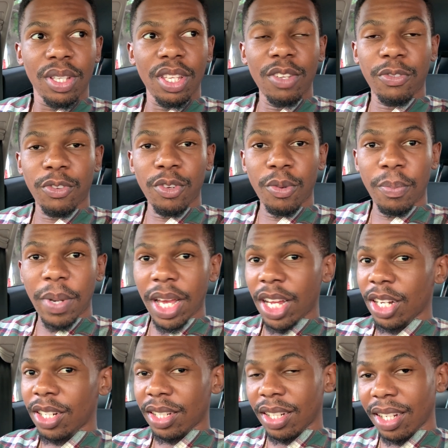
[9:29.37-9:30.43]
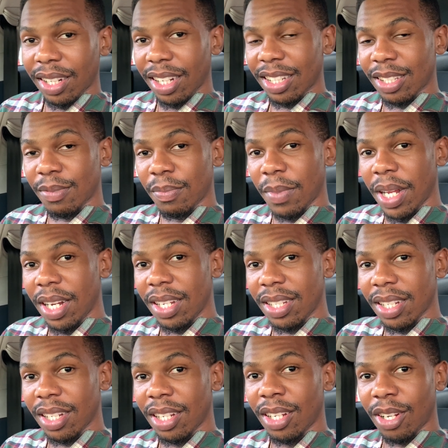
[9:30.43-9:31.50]
if you're bad risk
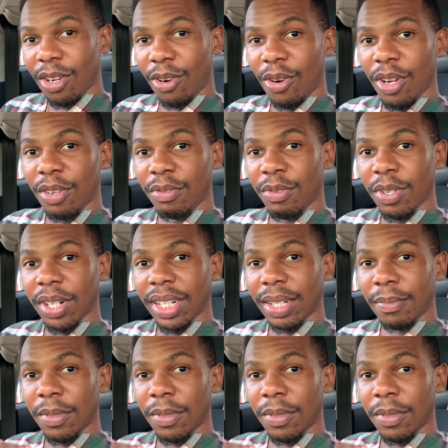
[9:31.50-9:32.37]
manager or if you're